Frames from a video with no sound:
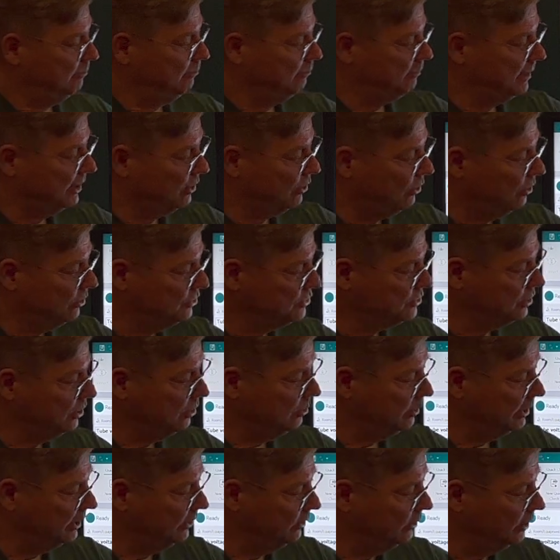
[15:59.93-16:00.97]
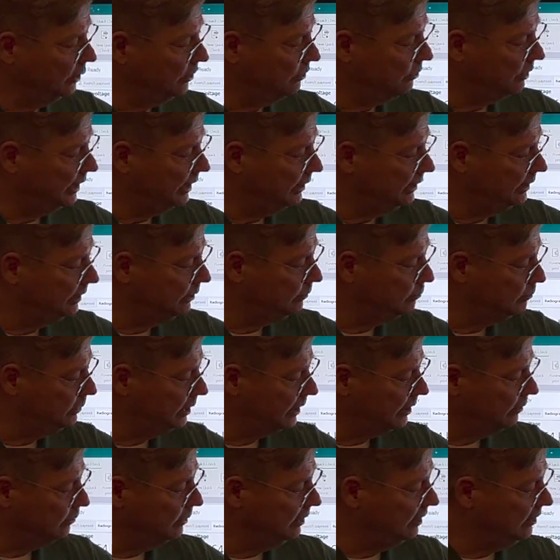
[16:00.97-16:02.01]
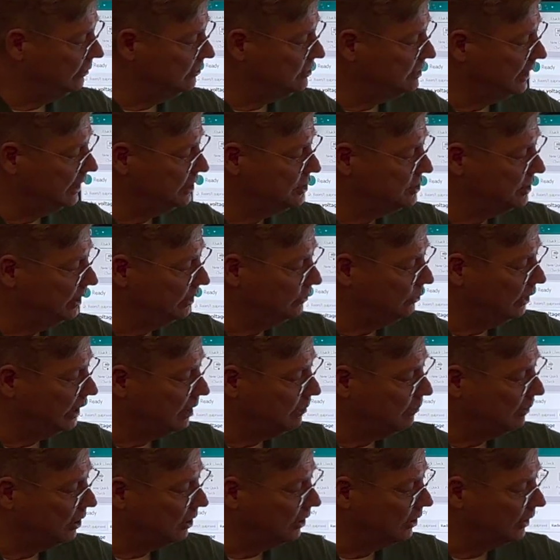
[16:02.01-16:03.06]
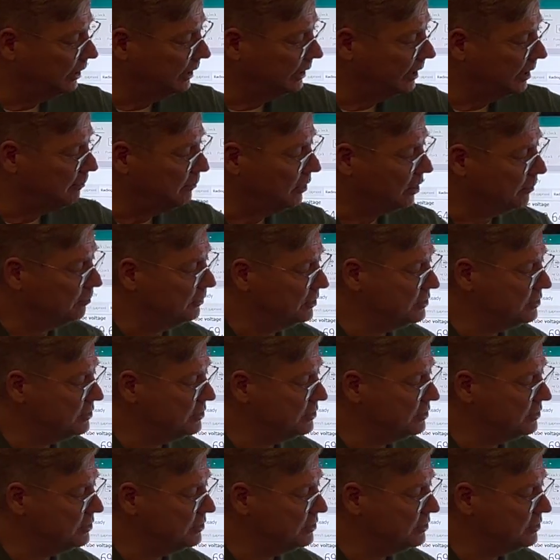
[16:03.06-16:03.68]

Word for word: but also in the grid where we changed it to mR and mR per